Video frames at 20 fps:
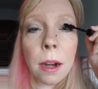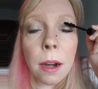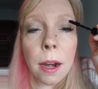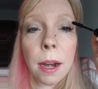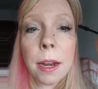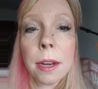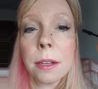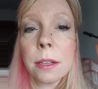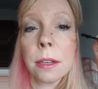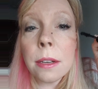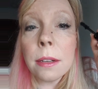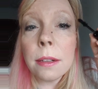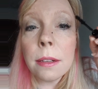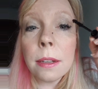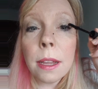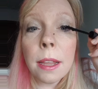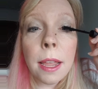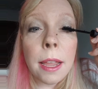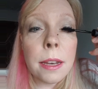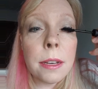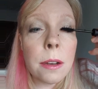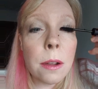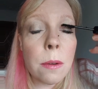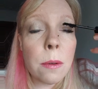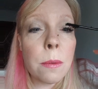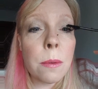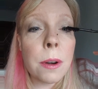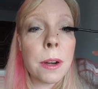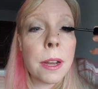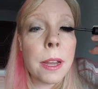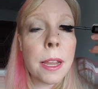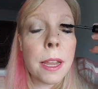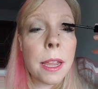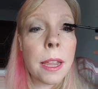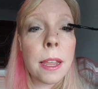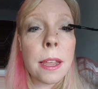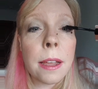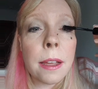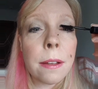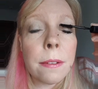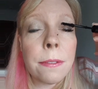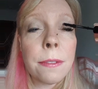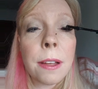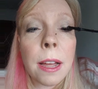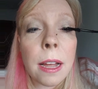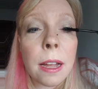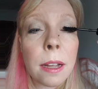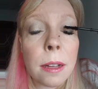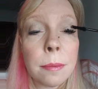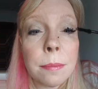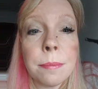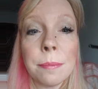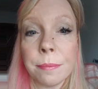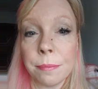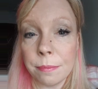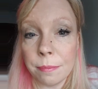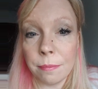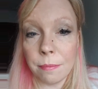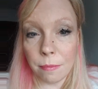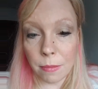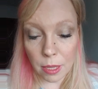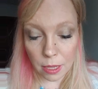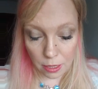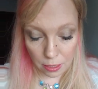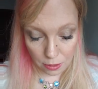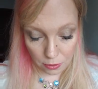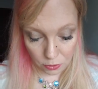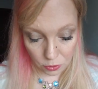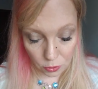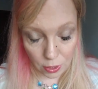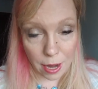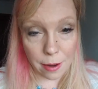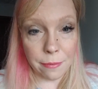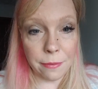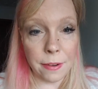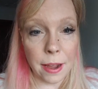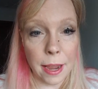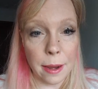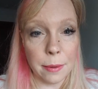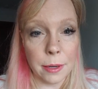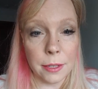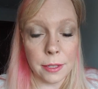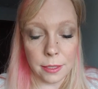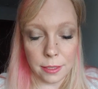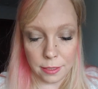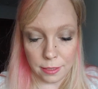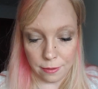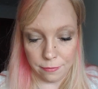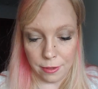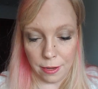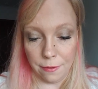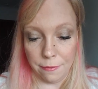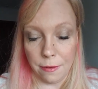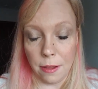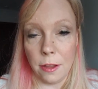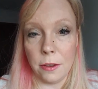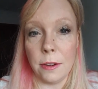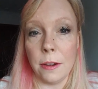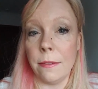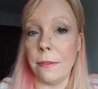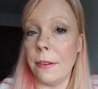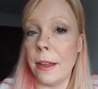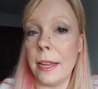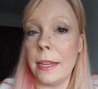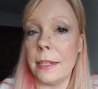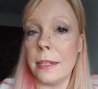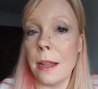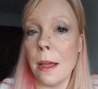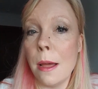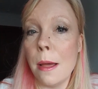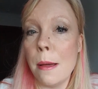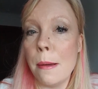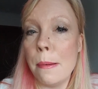All right. And don't worry if you drop fibers, if they fall on your face.